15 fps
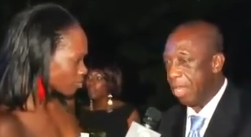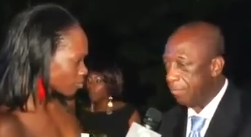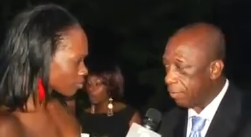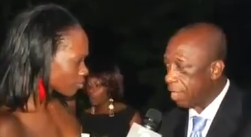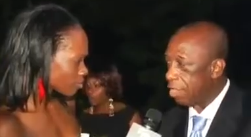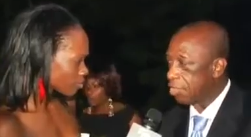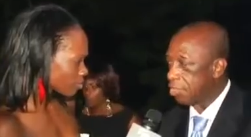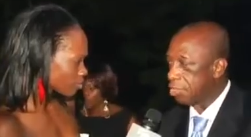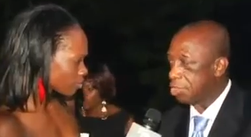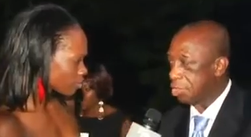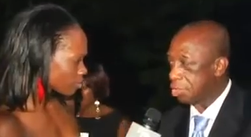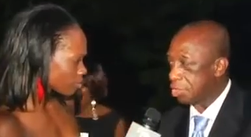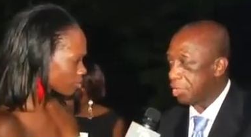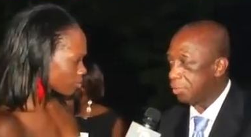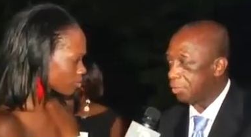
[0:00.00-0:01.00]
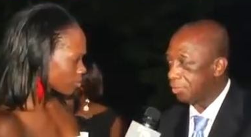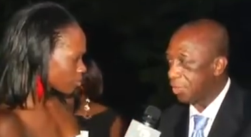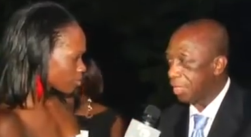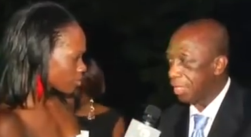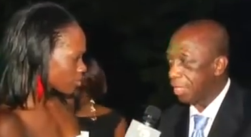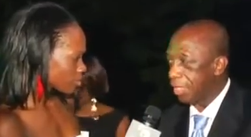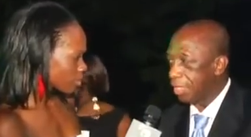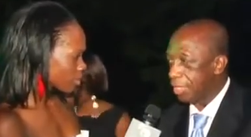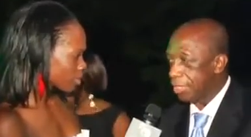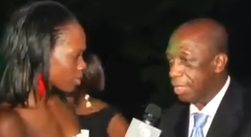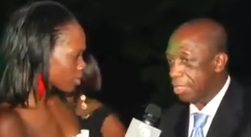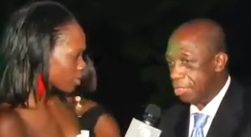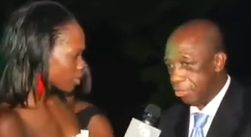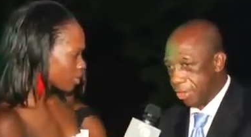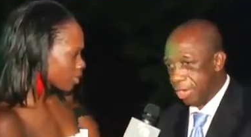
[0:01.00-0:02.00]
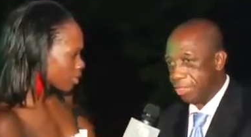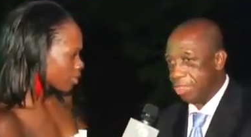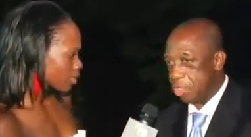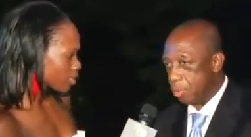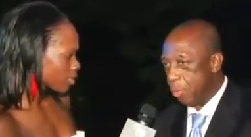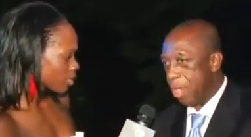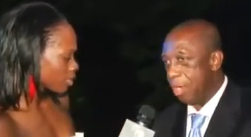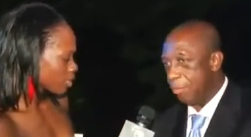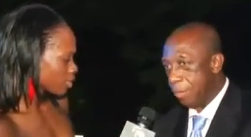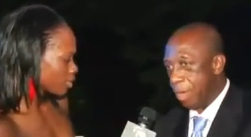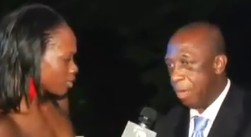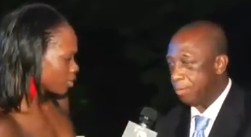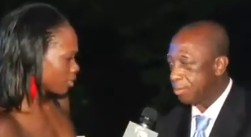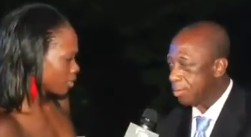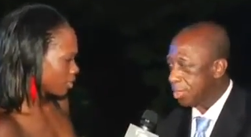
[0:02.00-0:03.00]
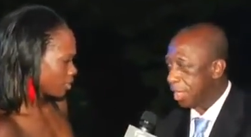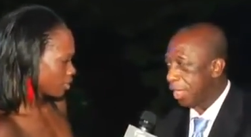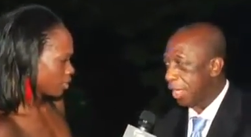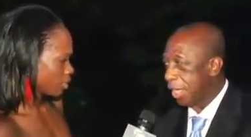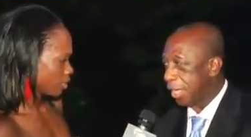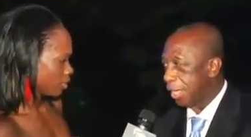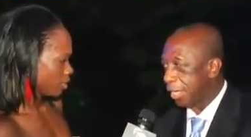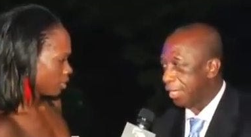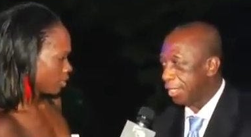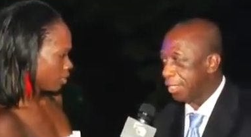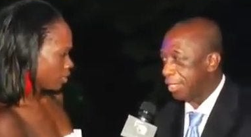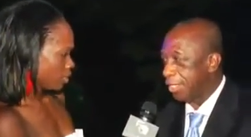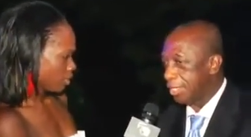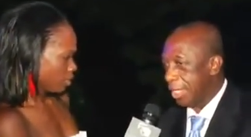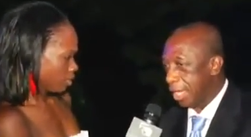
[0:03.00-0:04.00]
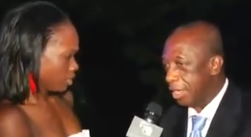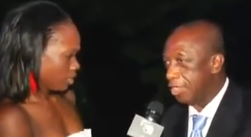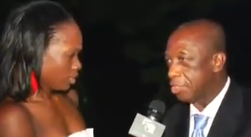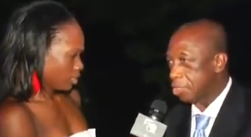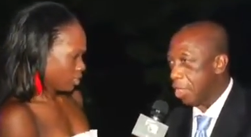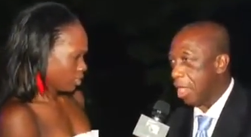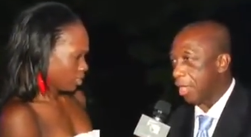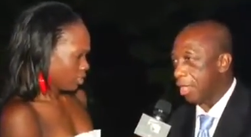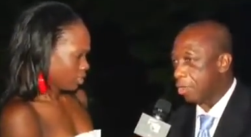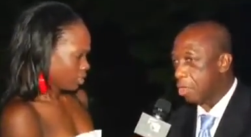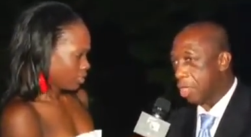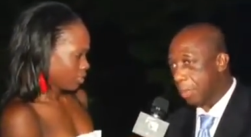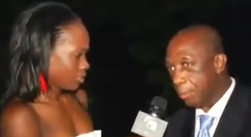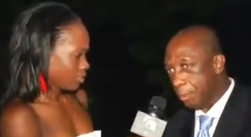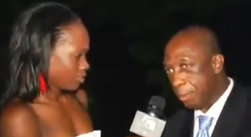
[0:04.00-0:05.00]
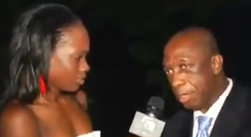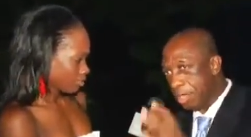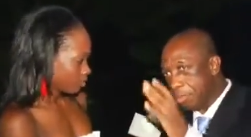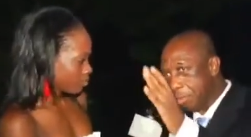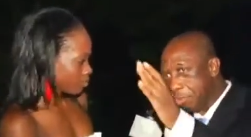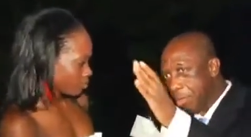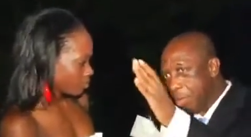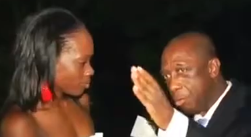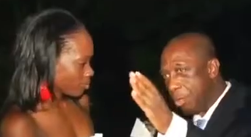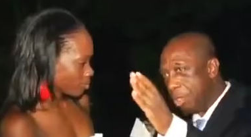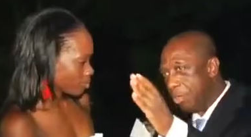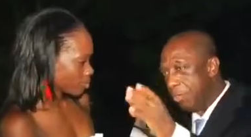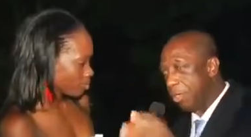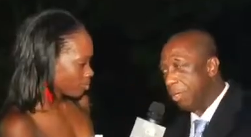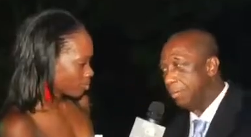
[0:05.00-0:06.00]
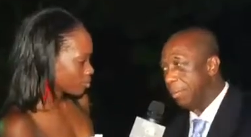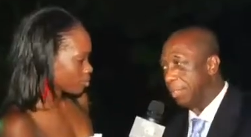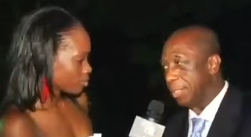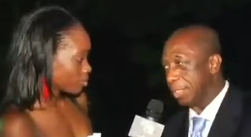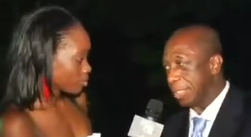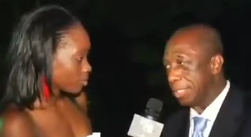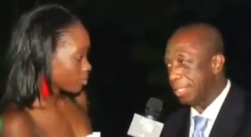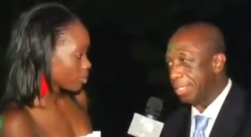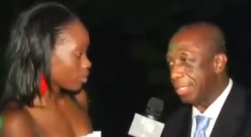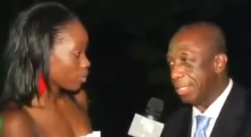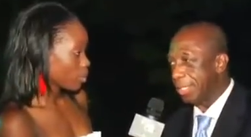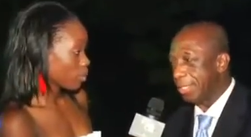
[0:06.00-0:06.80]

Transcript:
Speaker 1: navigation system that direct the smart bombs uh, that hits target. You can put it through a window in a building